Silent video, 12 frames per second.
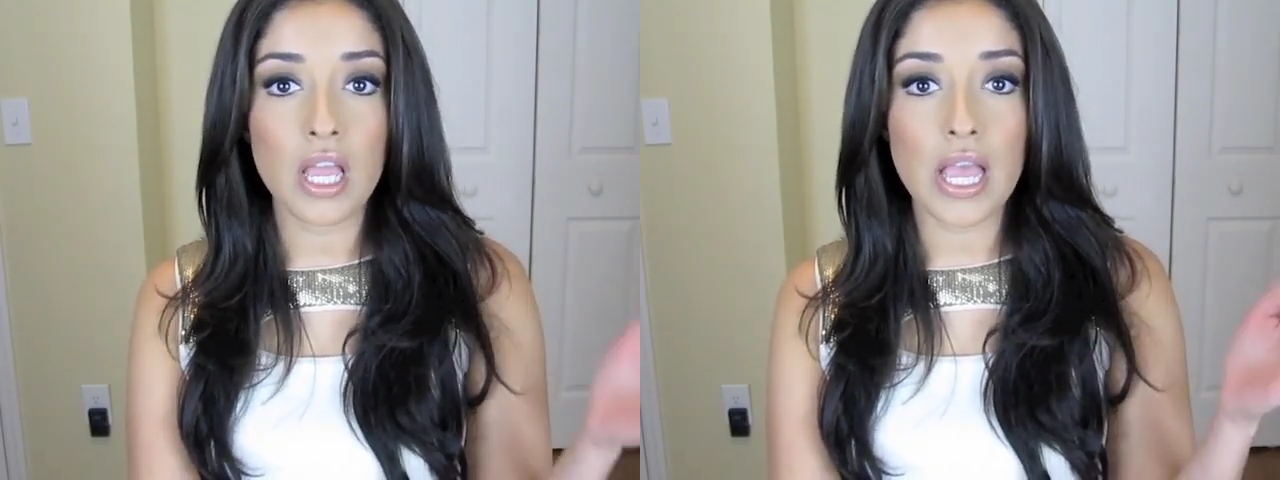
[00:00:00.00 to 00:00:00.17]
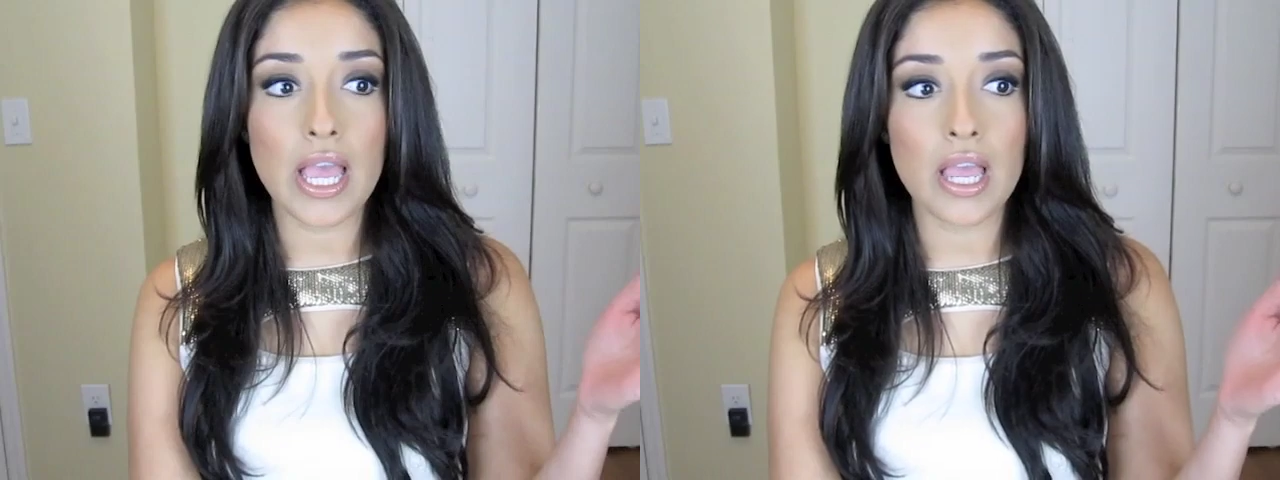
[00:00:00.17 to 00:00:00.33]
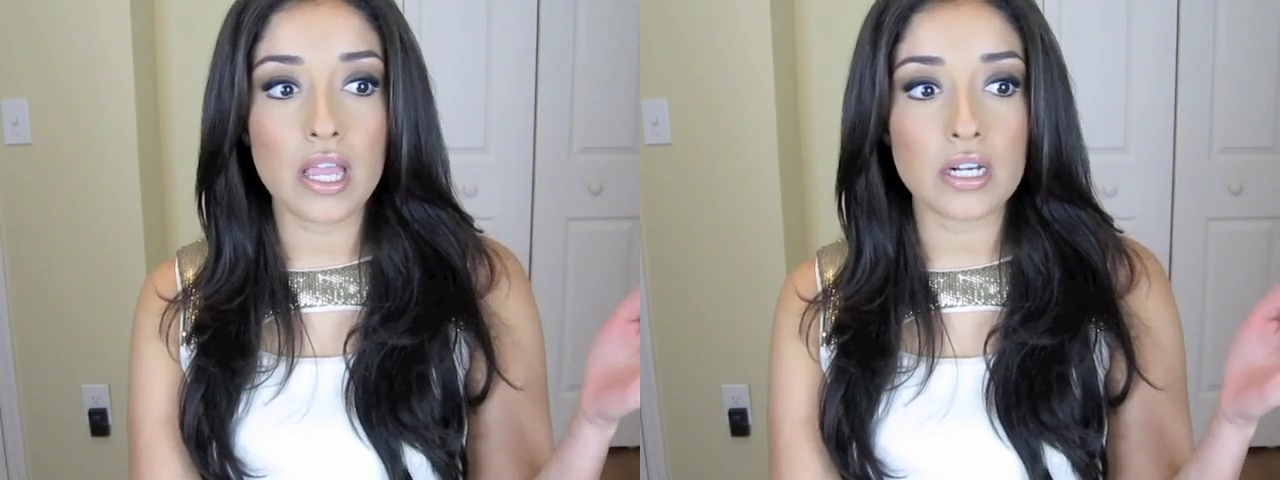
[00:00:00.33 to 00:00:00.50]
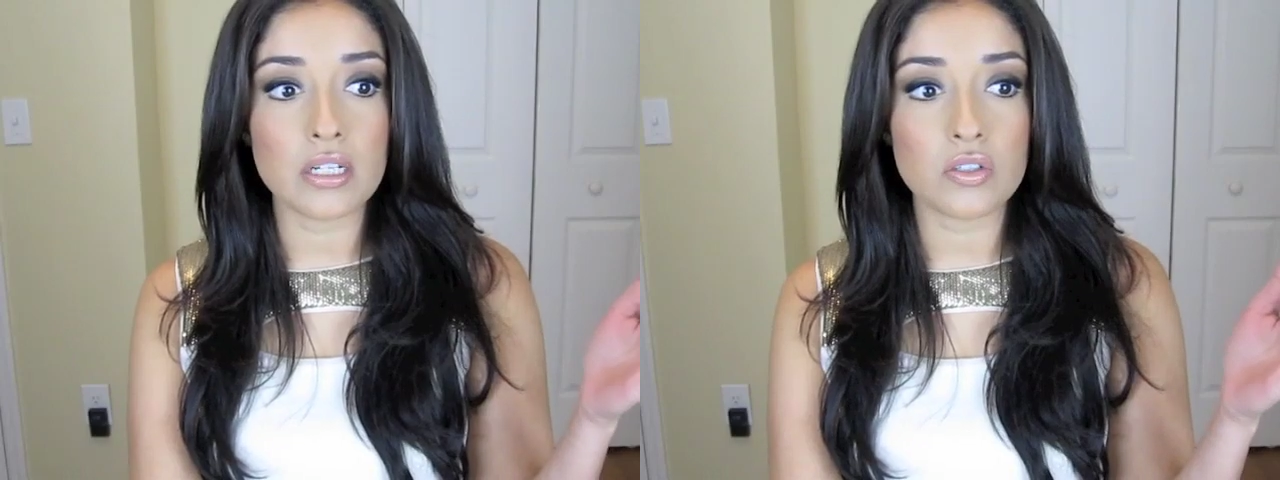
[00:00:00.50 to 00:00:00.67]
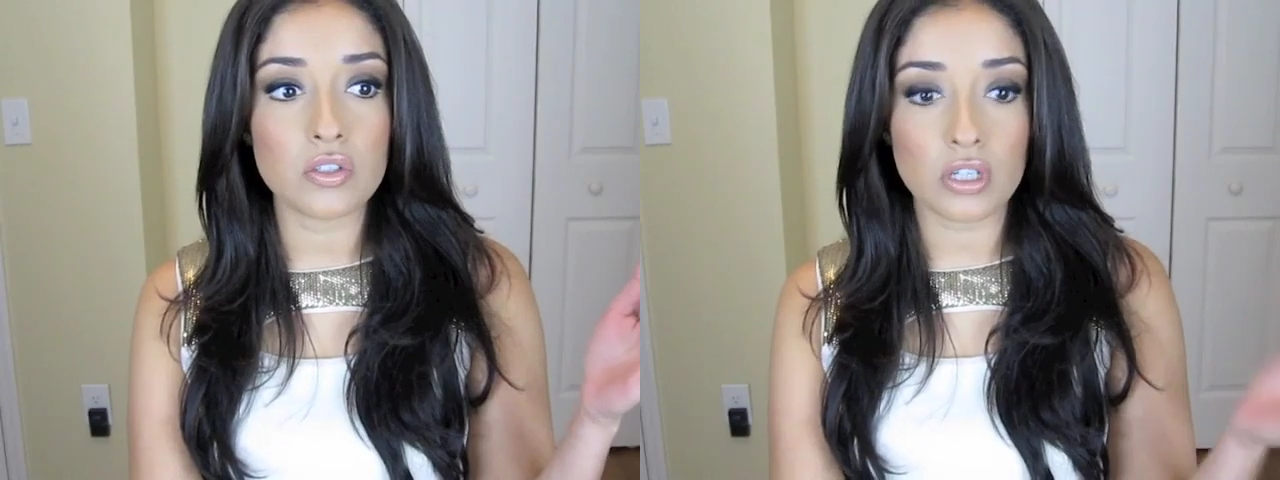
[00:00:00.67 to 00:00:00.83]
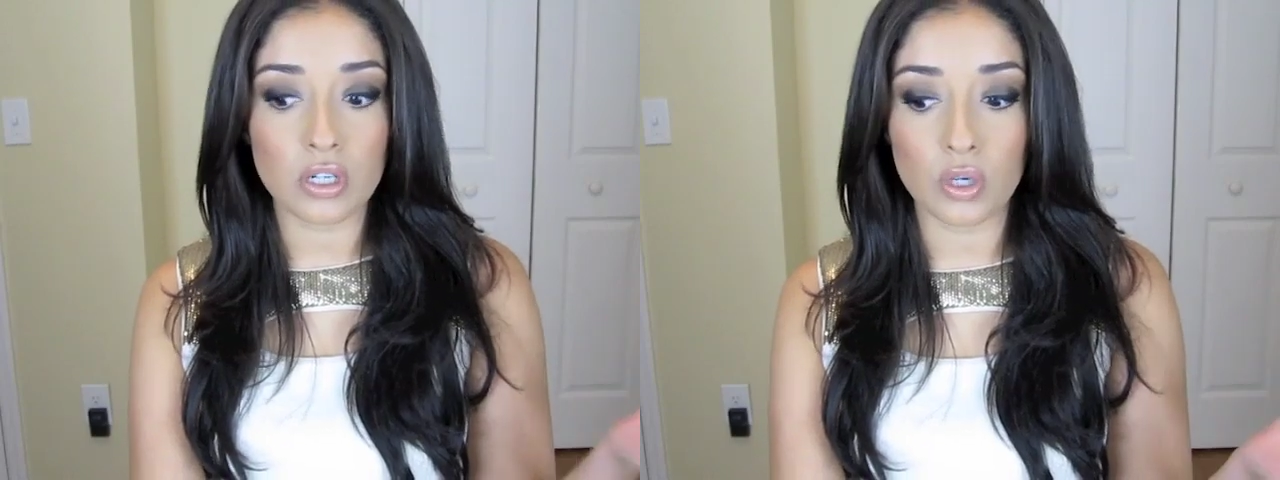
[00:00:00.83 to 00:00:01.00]
and
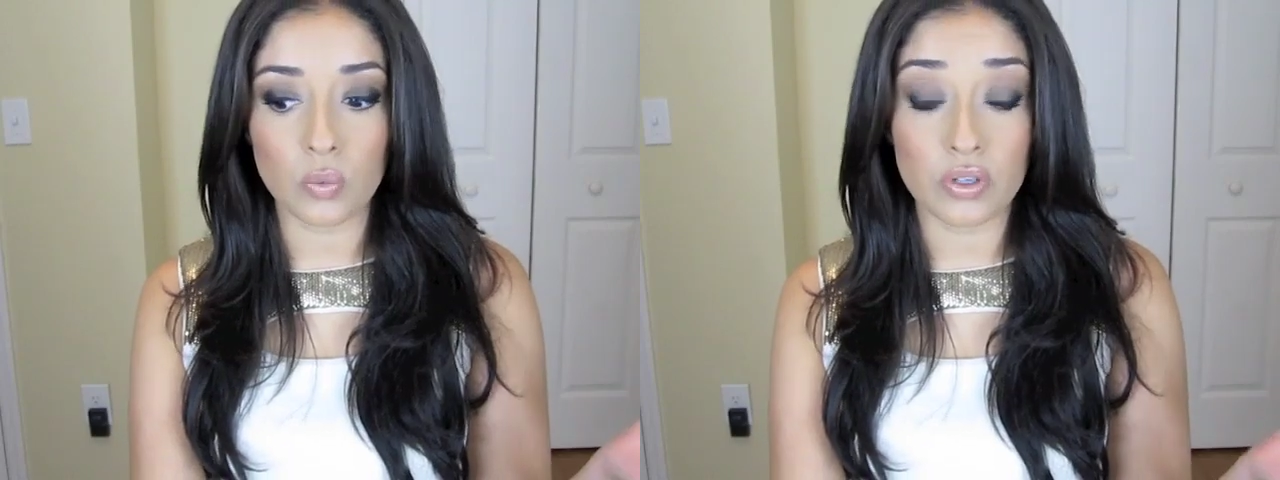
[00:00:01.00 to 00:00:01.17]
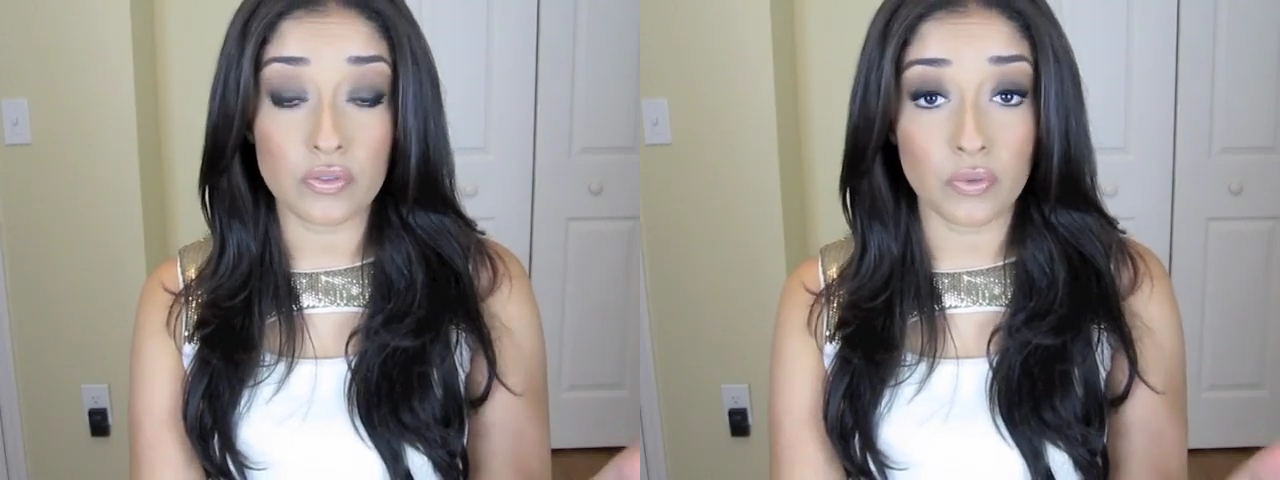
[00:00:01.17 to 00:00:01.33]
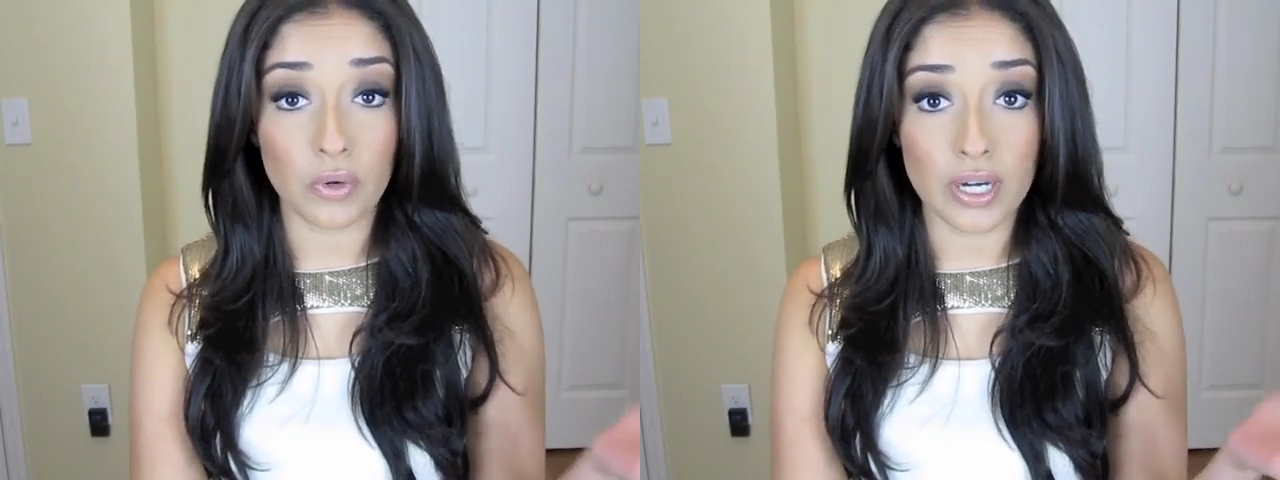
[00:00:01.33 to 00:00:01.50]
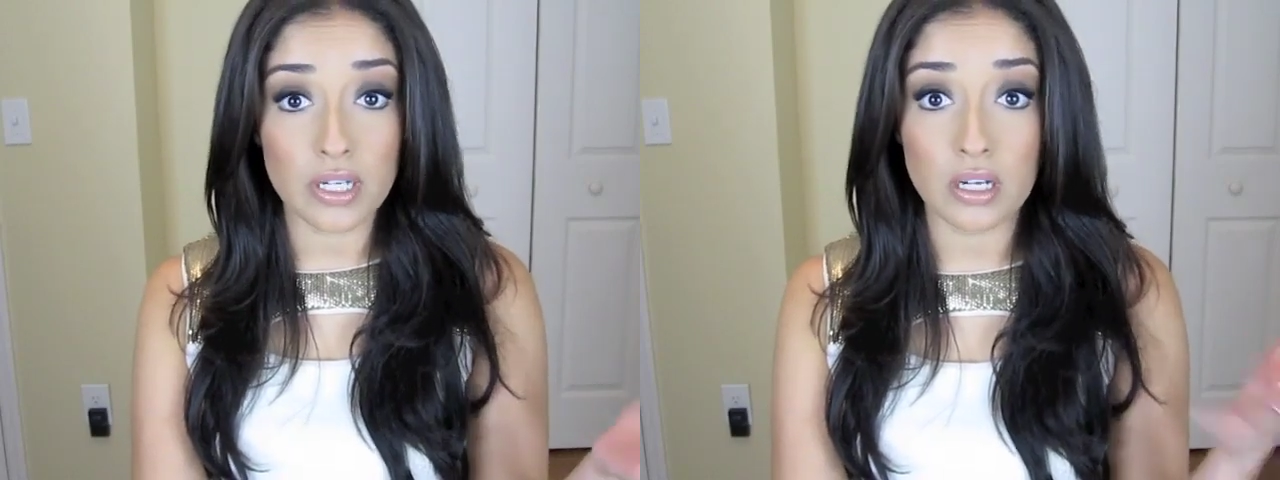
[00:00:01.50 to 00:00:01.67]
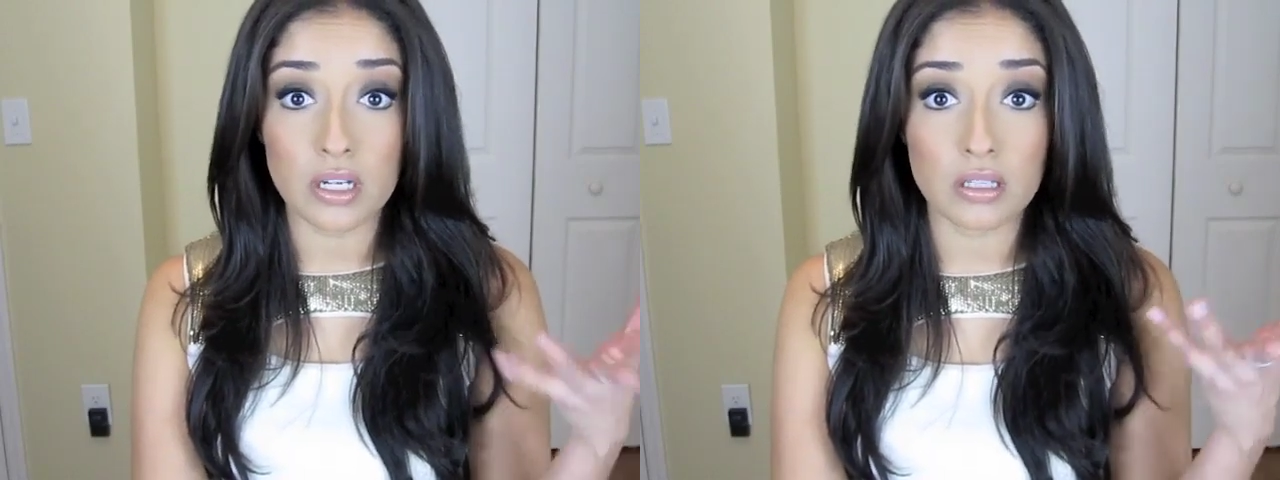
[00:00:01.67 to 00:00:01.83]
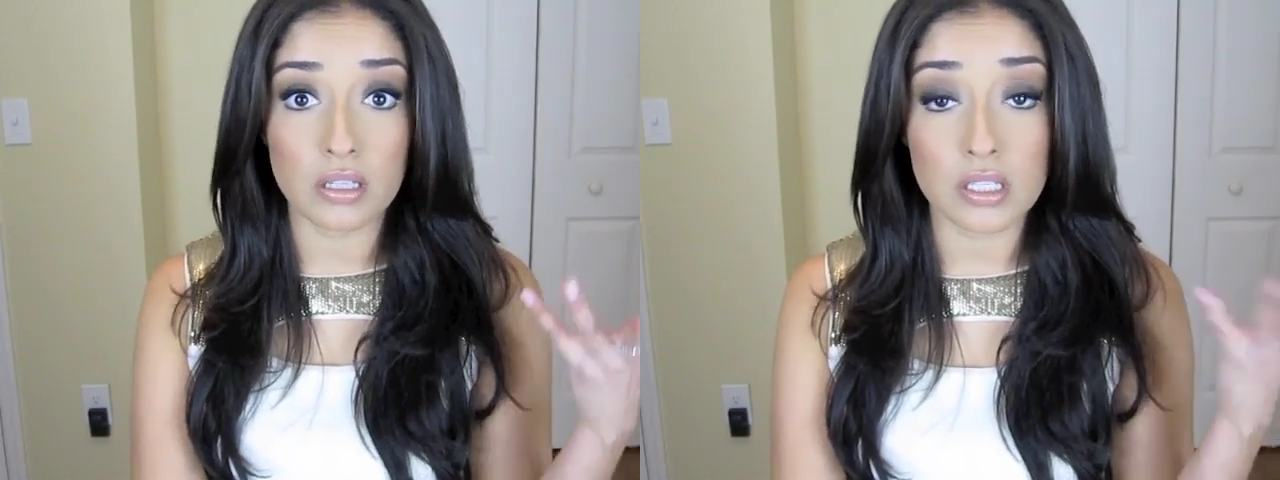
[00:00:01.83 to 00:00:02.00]
took her word for it,
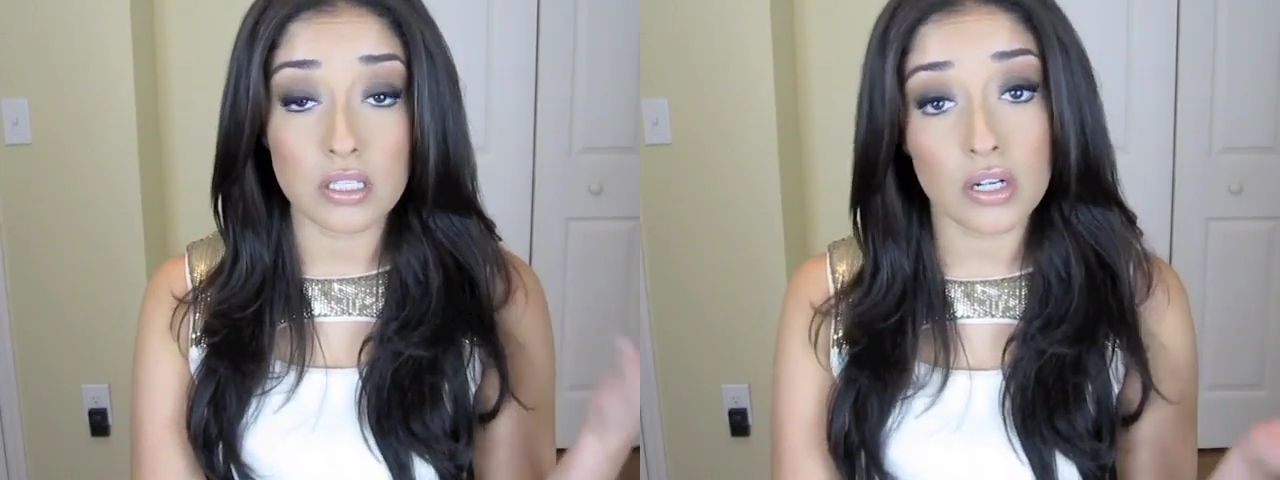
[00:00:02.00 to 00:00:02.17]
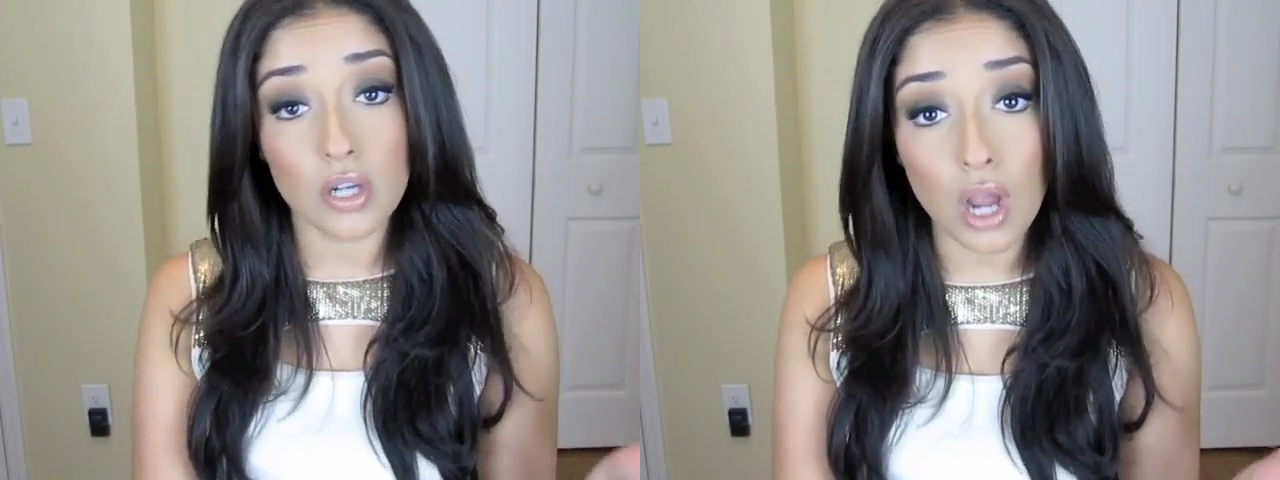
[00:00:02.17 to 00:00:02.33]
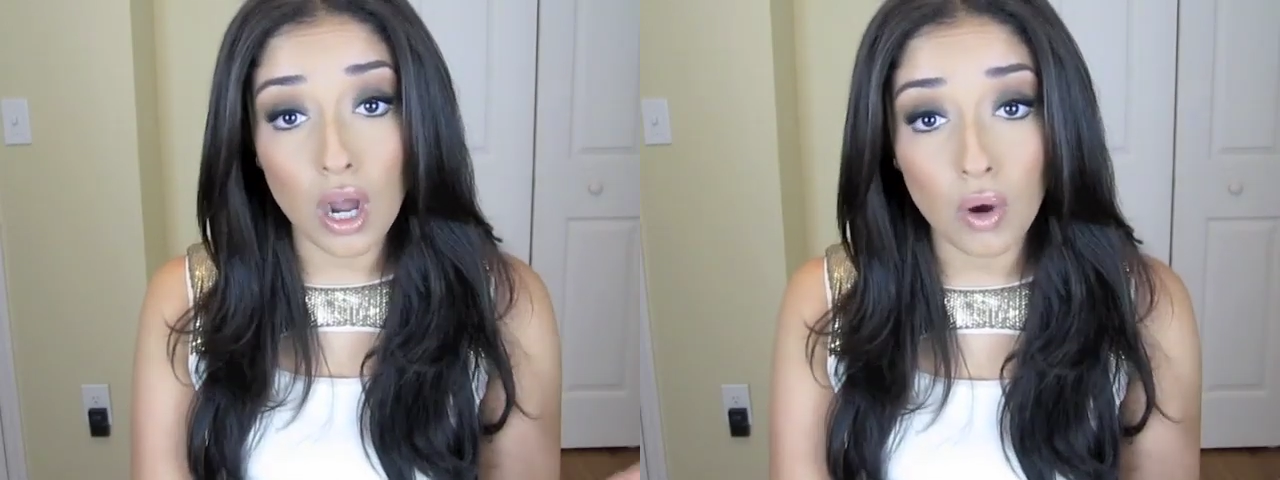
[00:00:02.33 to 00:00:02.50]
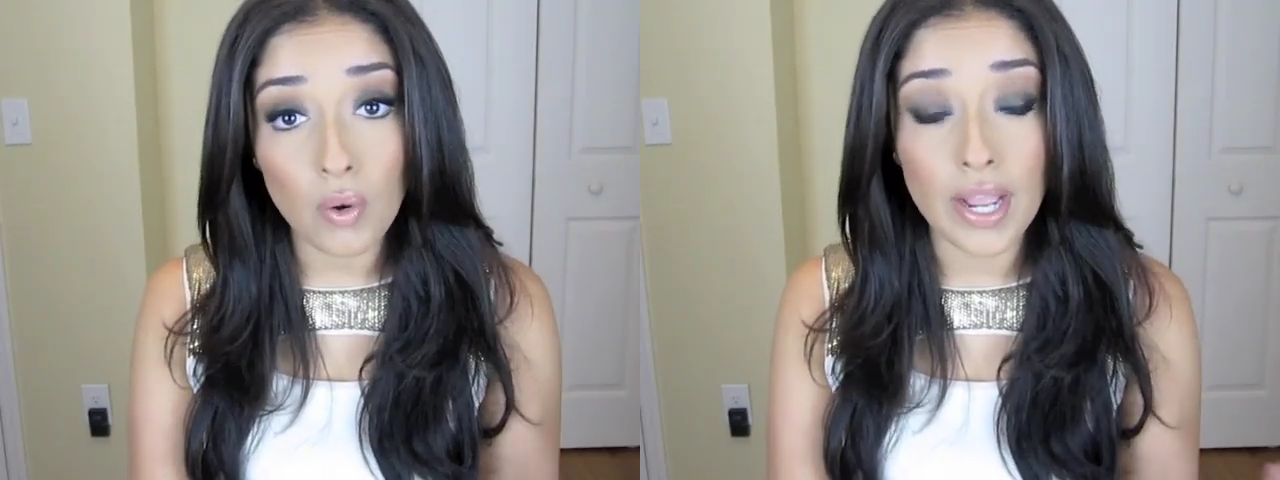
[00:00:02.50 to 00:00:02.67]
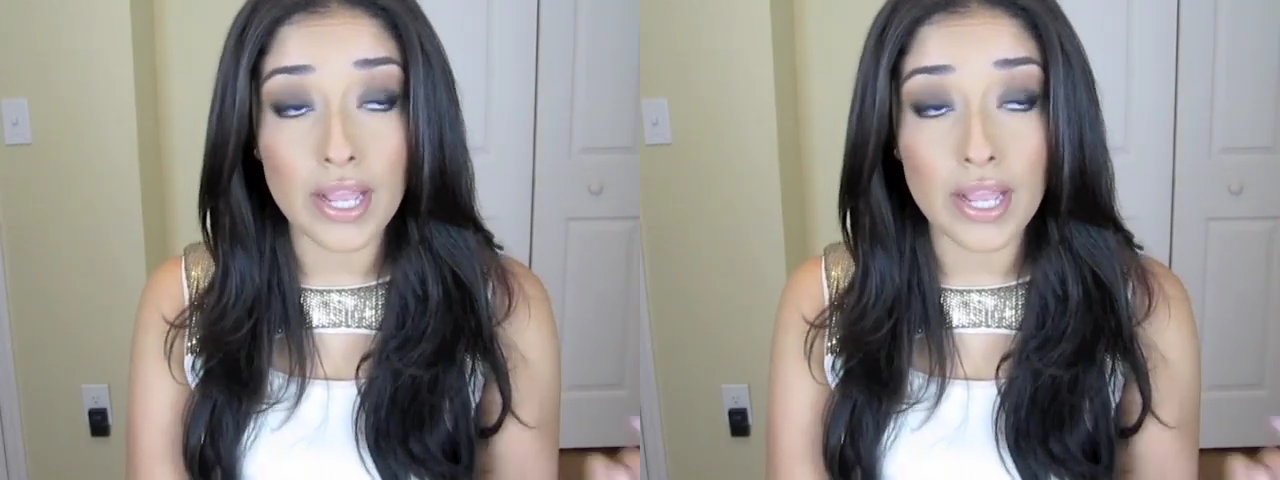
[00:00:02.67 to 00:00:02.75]
and they said no.